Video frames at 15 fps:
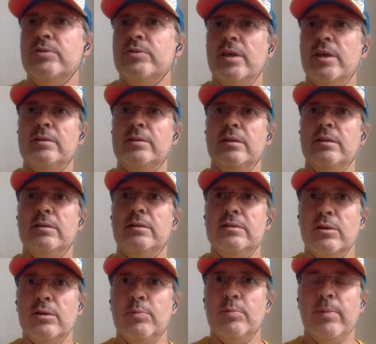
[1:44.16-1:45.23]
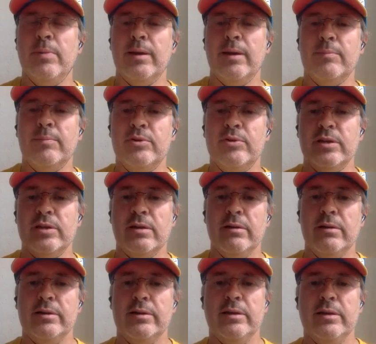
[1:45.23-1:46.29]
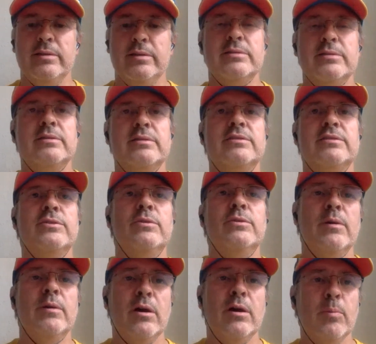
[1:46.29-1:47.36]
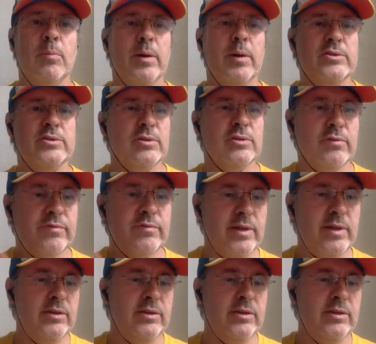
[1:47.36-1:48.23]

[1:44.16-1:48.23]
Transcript: presented these open bank project ideas to a whole bunch of